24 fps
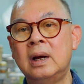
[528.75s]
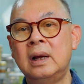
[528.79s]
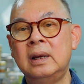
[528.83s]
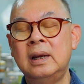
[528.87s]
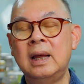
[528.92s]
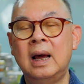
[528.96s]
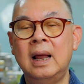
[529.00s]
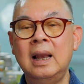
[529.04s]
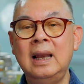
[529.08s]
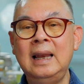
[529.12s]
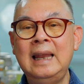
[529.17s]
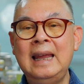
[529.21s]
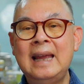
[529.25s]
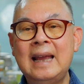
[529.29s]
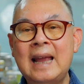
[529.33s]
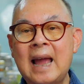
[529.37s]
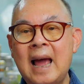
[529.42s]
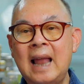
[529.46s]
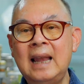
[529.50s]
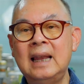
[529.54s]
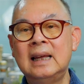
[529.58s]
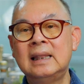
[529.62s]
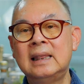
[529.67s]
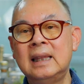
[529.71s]
the
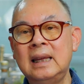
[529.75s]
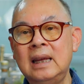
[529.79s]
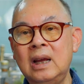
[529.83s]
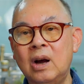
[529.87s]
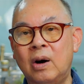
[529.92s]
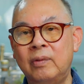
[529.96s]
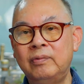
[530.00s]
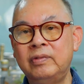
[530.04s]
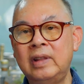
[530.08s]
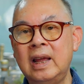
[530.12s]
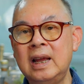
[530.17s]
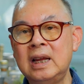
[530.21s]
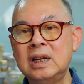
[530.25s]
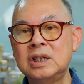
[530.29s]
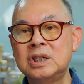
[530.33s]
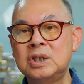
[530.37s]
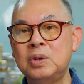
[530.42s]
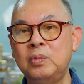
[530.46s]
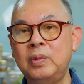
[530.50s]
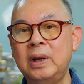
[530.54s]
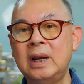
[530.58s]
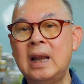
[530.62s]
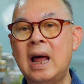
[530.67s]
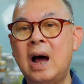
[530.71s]
legality of
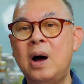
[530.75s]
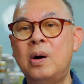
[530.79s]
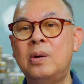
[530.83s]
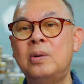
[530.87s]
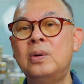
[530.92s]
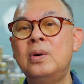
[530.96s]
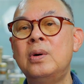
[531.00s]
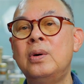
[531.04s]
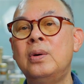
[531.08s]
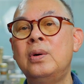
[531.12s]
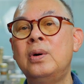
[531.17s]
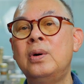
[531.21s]
things without